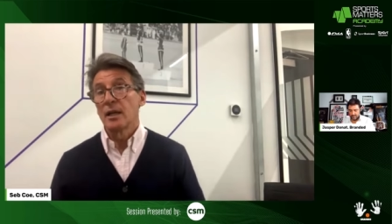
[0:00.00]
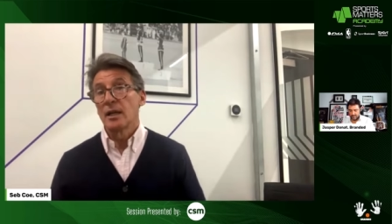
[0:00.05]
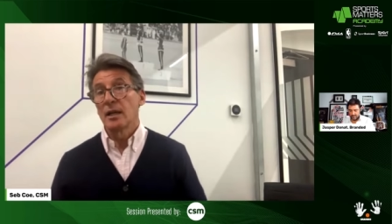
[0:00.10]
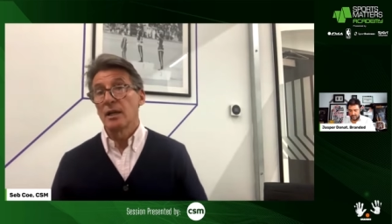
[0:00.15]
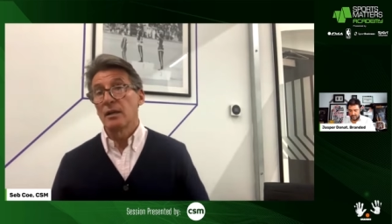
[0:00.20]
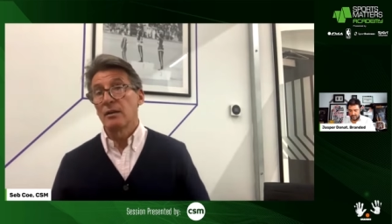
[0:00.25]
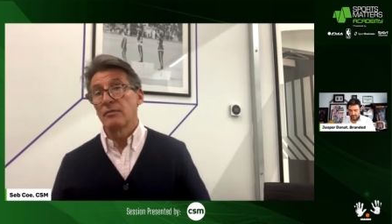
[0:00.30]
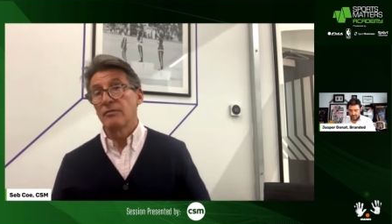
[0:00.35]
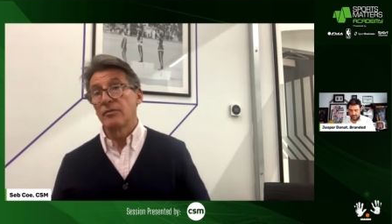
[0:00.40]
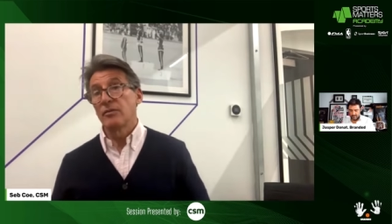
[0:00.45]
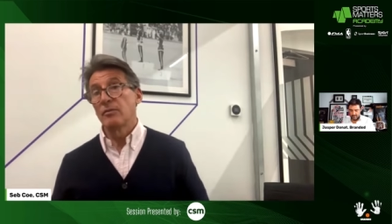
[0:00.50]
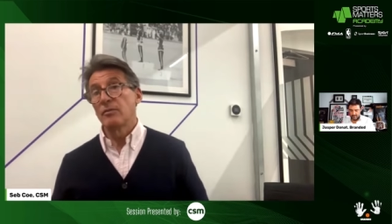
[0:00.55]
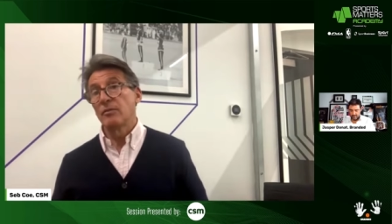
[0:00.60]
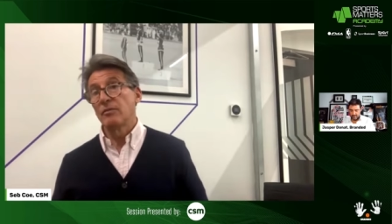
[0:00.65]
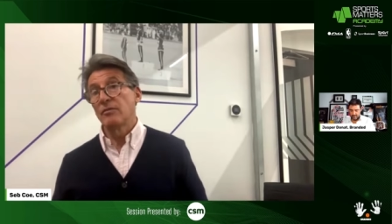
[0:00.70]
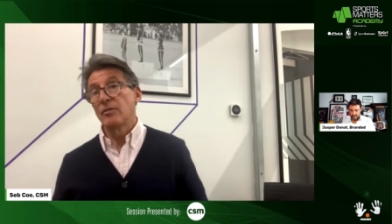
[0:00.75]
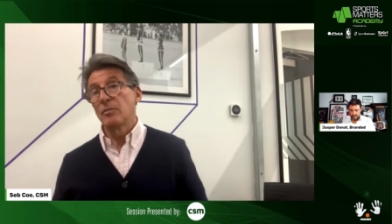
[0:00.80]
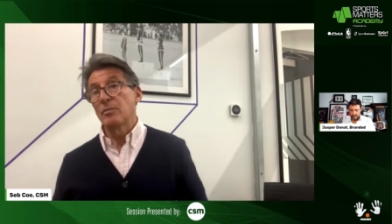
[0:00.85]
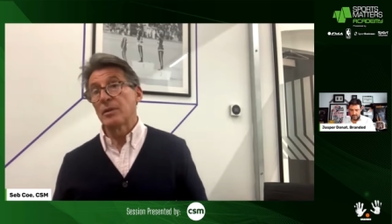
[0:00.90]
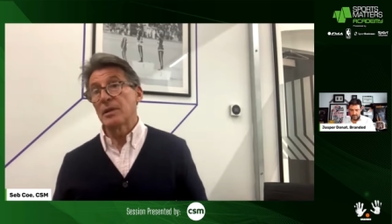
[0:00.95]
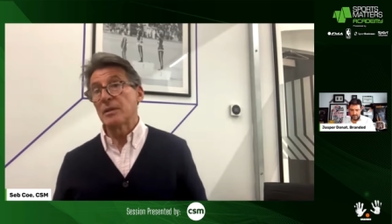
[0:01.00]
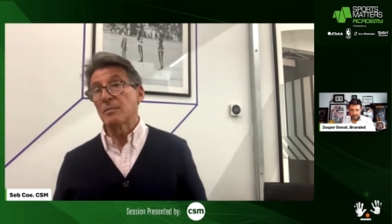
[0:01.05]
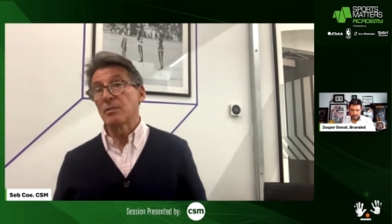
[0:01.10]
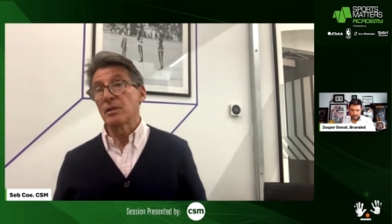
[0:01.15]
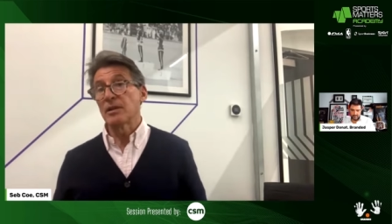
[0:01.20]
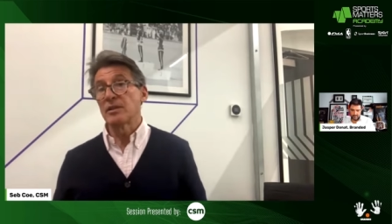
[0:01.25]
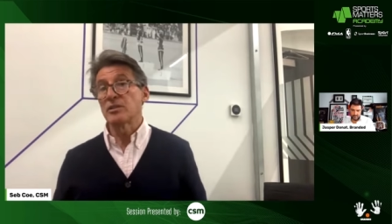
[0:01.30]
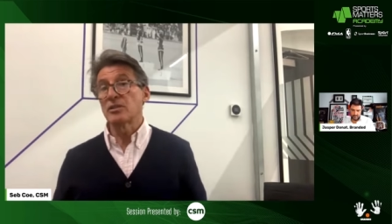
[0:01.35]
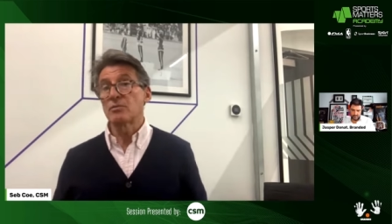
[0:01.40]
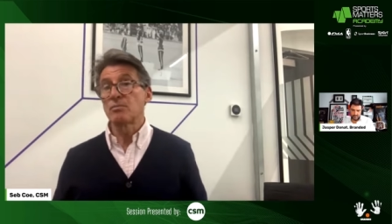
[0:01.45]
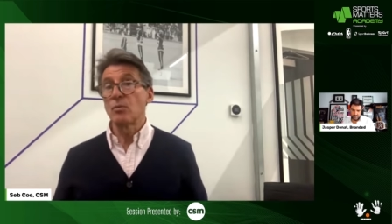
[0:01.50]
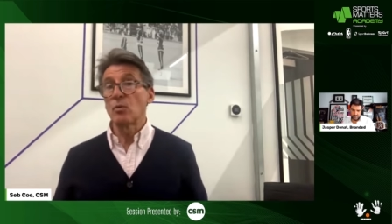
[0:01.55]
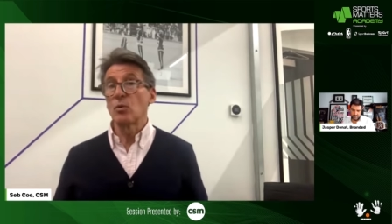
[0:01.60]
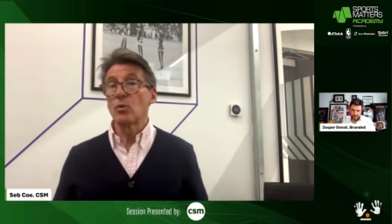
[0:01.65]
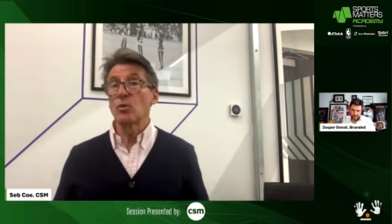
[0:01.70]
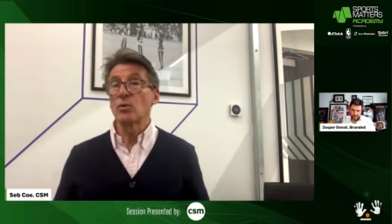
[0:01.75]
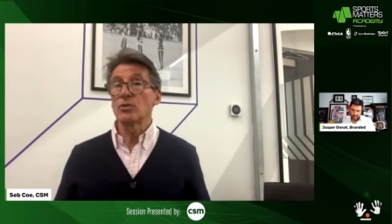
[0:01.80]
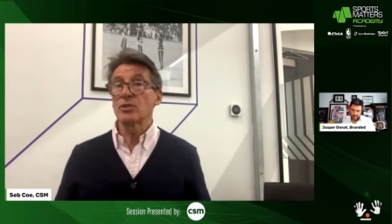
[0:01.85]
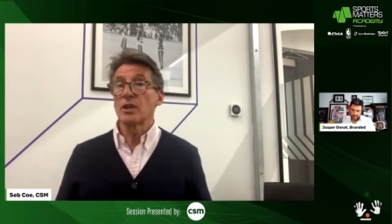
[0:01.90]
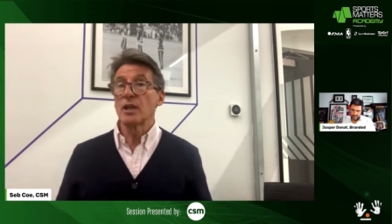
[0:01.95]
uh, for, for, people in
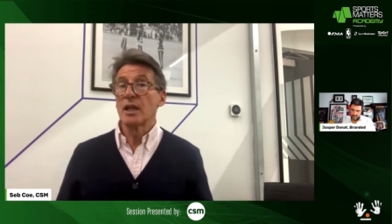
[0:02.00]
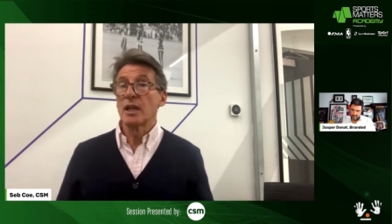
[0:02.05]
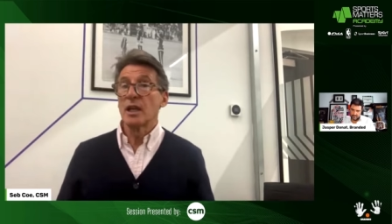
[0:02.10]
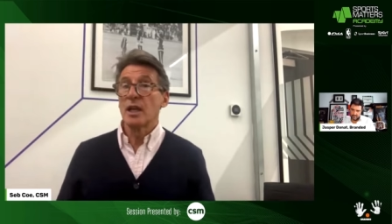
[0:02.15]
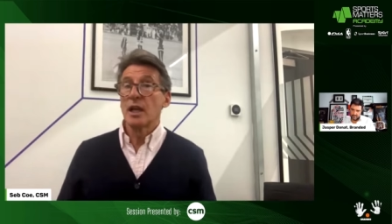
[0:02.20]
sport.